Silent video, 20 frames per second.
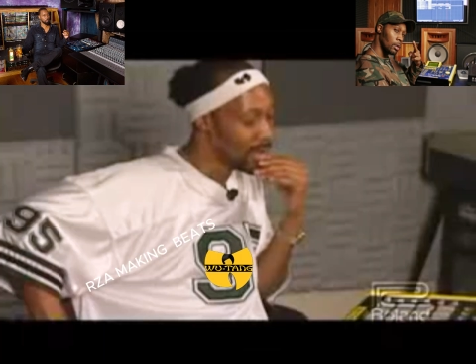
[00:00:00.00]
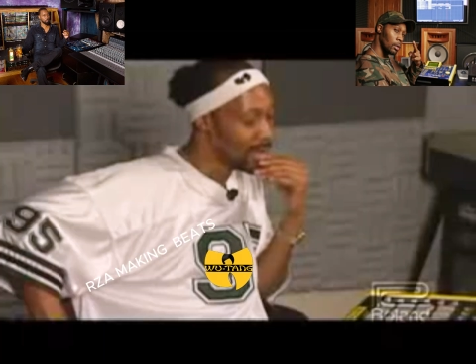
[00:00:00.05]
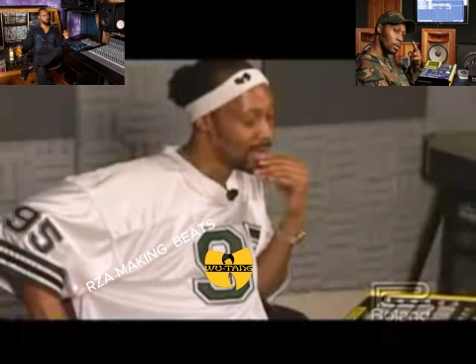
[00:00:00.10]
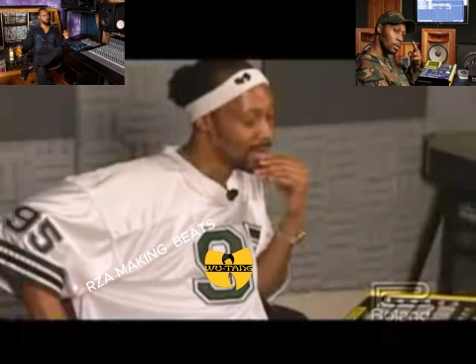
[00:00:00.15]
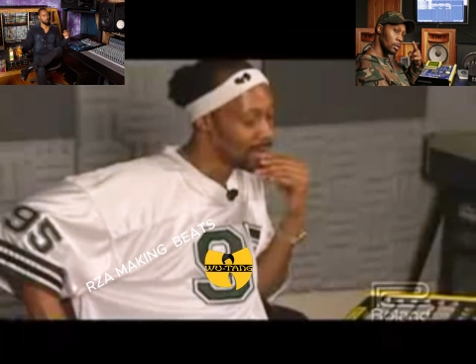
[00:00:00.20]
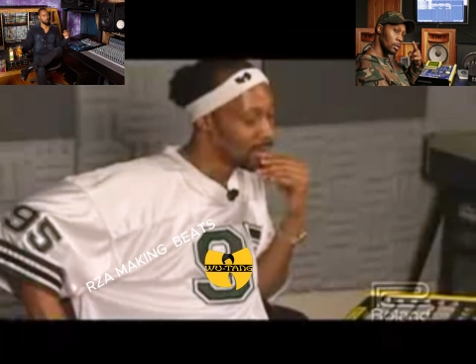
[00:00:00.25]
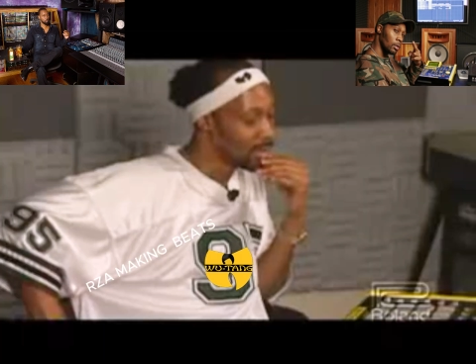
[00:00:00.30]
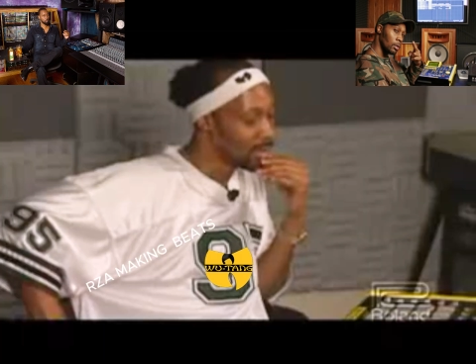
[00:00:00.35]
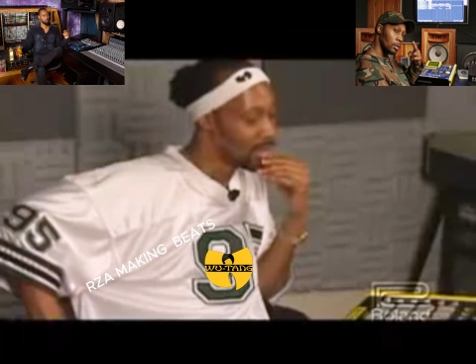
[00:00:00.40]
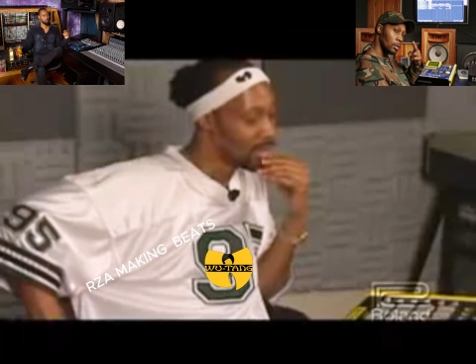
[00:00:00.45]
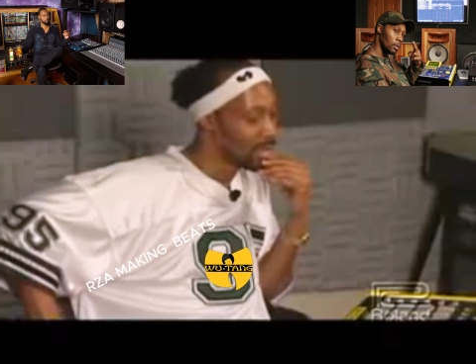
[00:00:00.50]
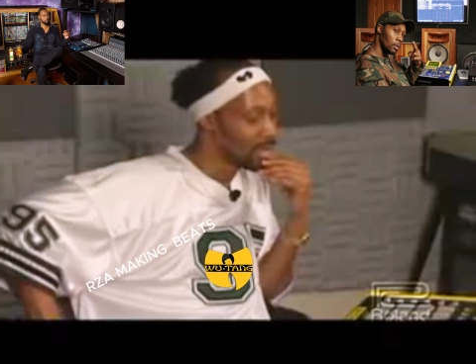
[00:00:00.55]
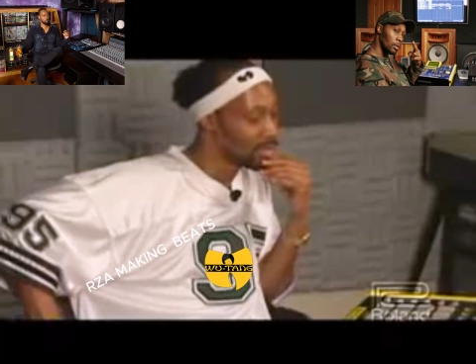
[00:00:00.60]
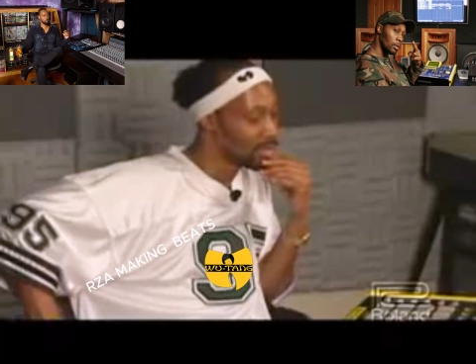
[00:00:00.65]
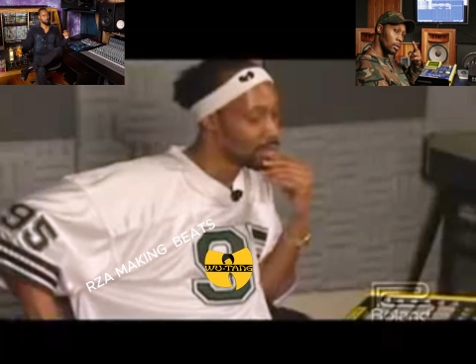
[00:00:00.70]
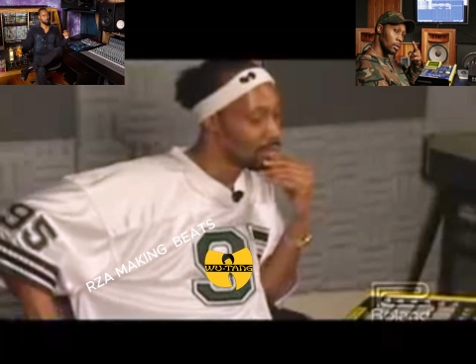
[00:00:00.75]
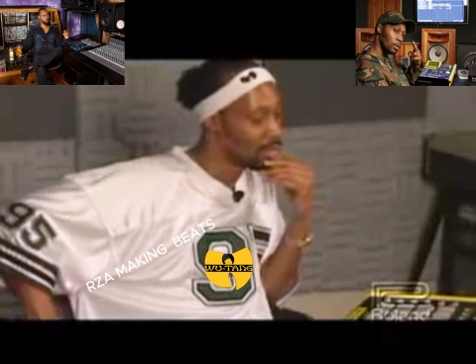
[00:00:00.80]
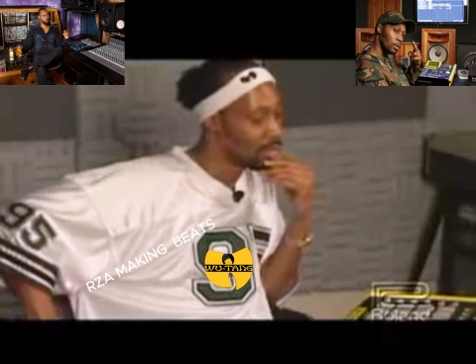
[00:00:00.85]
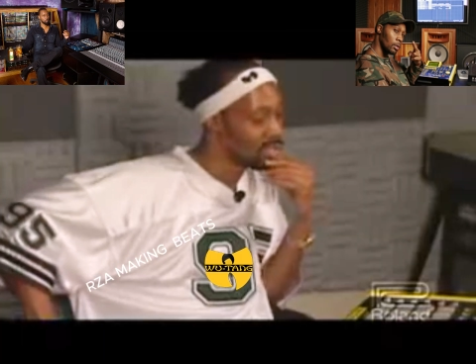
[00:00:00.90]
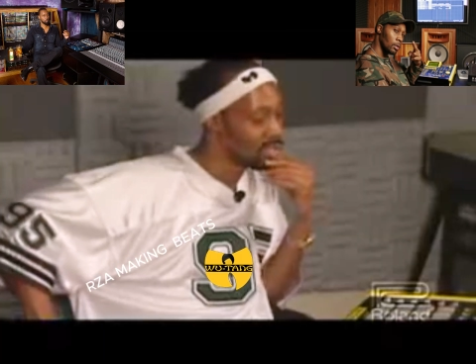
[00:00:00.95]
Like I said,
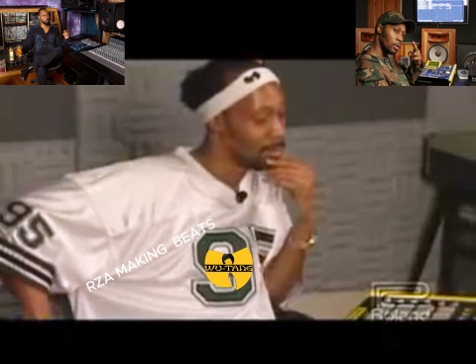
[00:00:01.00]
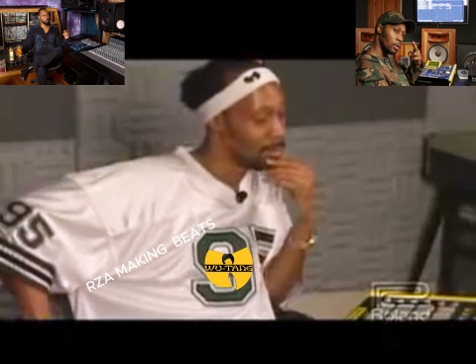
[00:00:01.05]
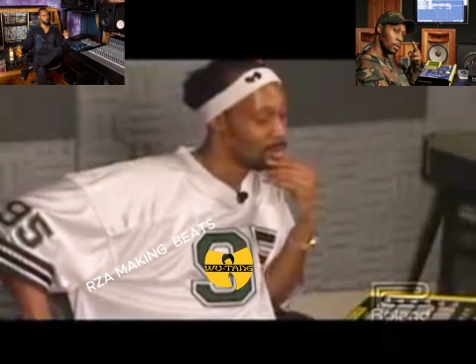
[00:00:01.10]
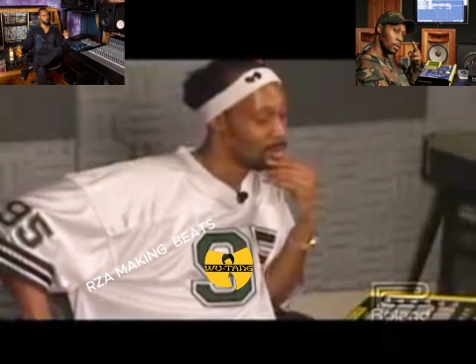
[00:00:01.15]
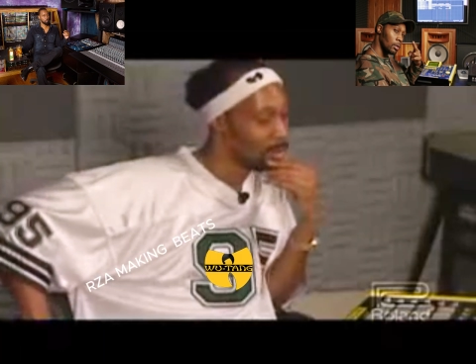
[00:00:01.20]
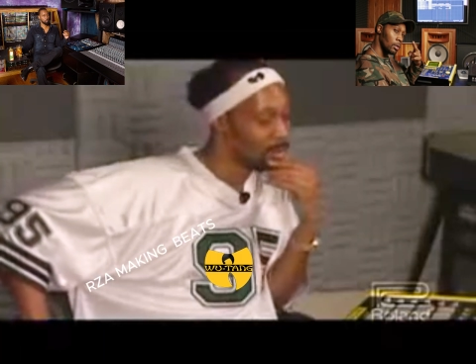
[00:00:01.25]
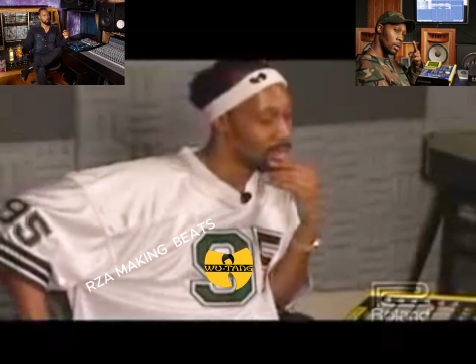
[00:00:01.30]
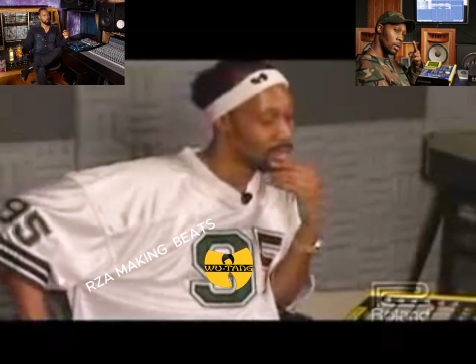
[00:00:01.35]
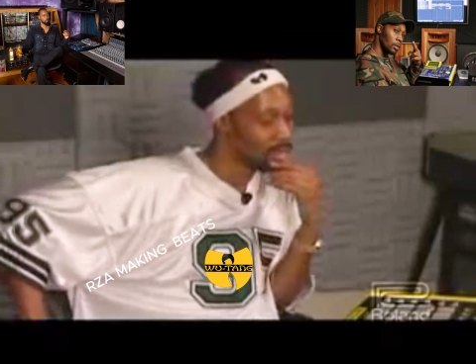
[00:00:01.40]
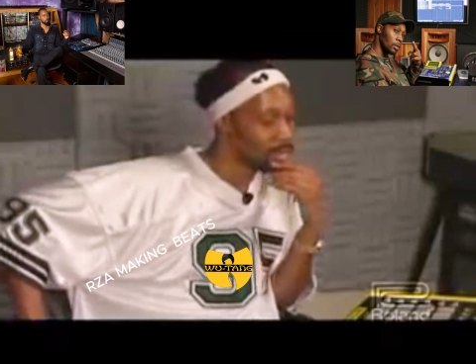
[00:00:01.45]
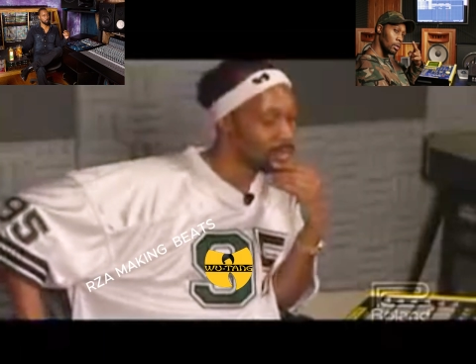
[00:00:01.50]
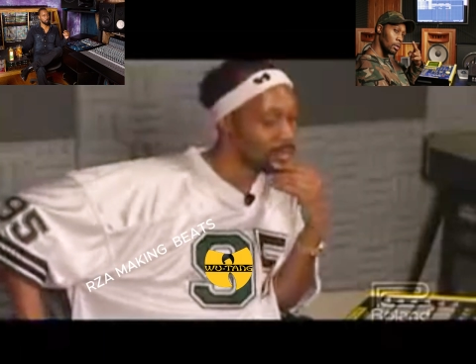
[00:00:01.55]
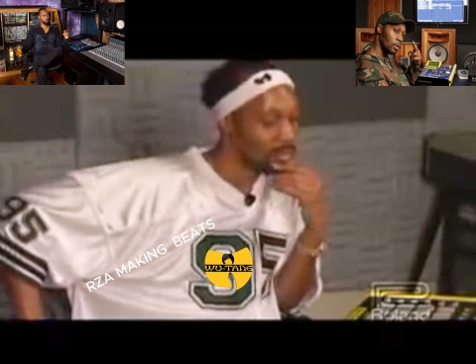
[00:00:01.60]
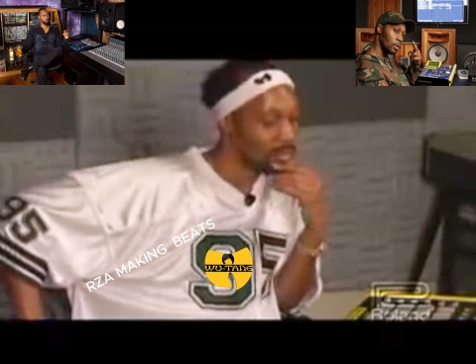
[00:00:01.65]
that turntable emulation